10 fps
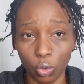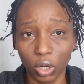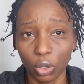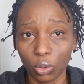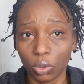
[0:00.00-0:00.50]
All
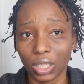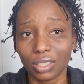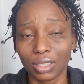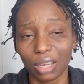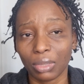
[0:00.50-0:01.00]
in all, it
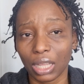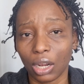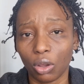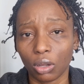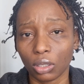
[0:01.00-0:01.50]
didn't take me that
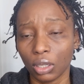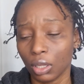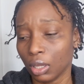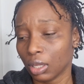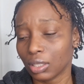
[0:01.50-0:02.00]
long.
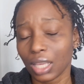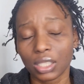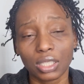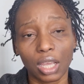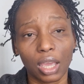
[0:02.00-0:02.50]

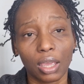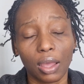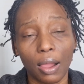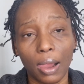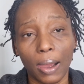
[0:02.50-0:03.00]
Yesterday,
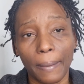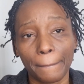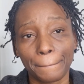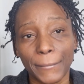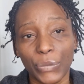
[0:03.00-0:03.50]

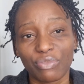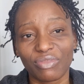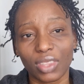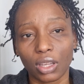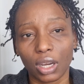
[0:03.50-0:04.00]

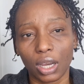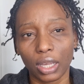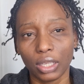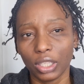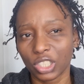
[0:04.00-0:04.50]

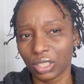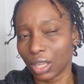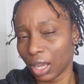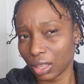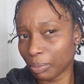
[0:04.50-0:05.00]
I literally,
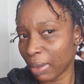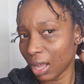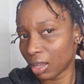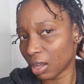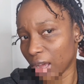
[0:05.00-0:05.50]
the
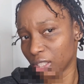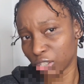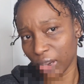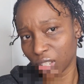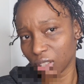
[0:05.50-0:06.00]
back, I
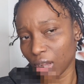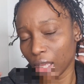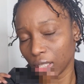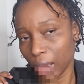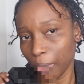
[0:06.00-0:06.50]
part
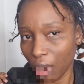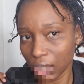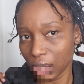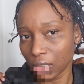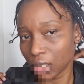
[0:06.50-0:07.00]

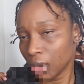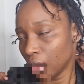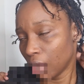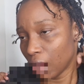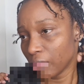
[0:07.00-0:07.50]
it,
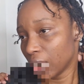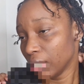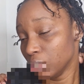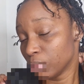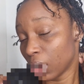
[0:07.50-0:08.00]
and then I
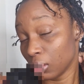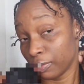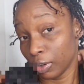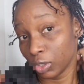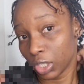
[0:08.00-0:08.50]
use my other
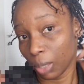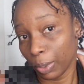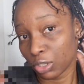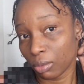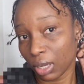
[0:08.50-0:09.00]
phone to take a
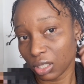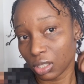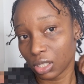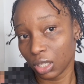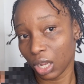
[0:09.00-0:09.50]
picture of the back just
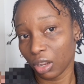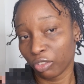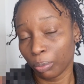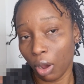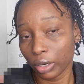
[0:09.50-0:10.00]
to see that if
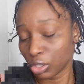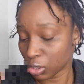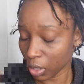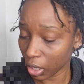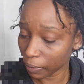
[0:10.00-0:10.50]
the parting is
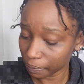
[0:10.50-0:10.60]
straight.